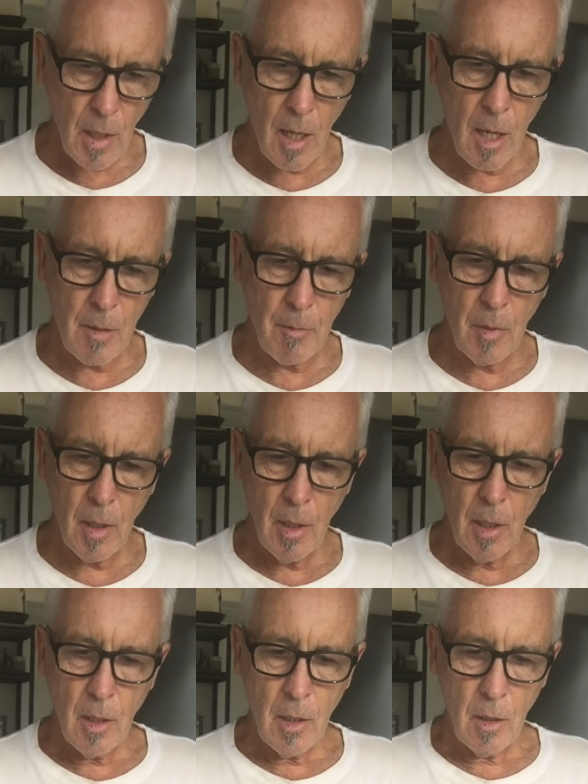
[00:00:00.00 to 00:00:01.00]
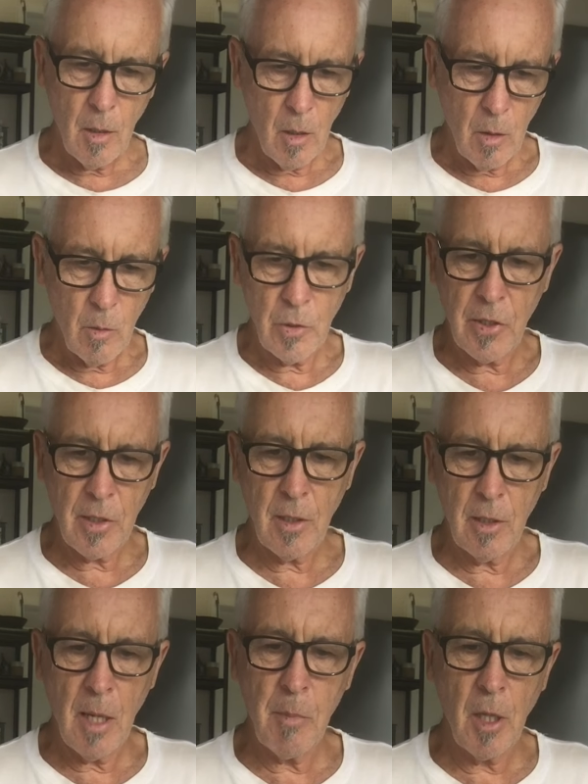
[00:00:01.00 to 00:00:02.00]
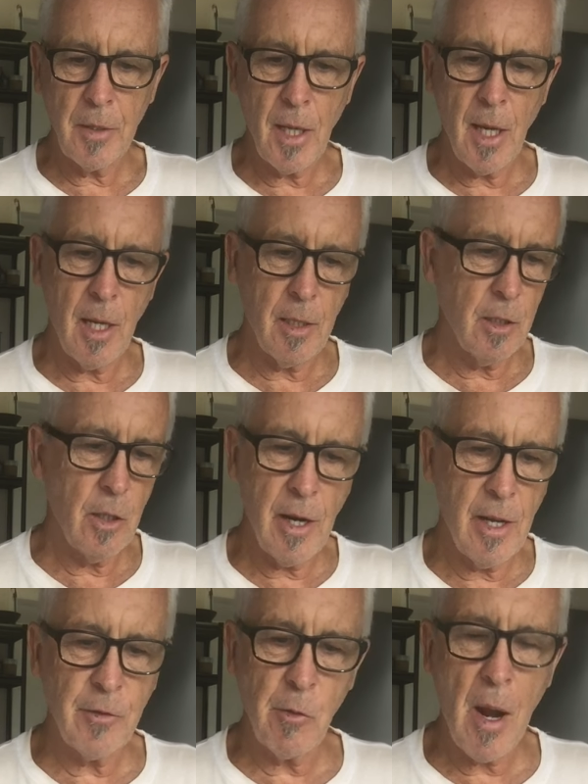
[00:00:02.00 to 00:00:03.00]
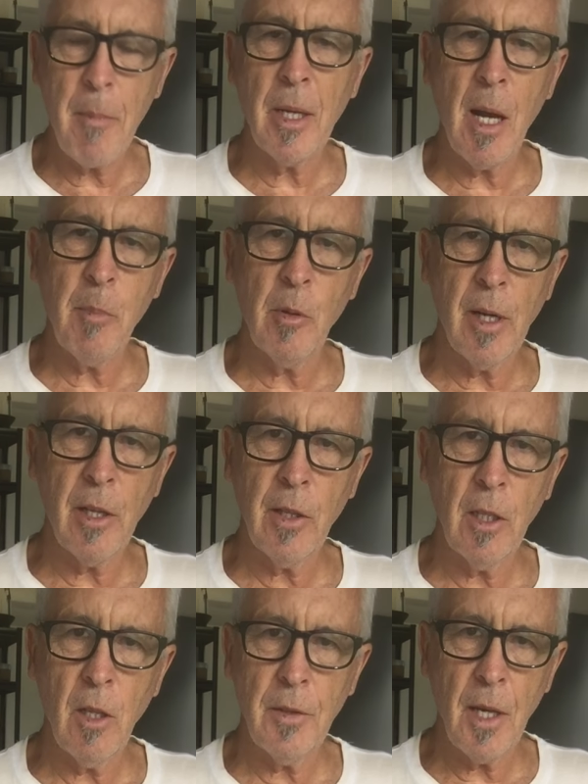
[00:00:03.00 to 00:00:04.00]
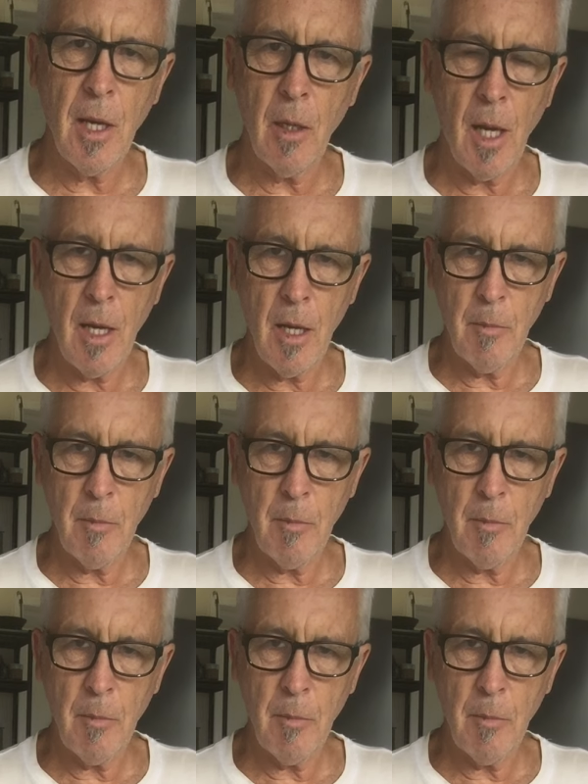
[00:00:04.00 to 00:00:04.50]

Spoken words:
we'll just keep it like that. You don't have to wrap it up or anything like that.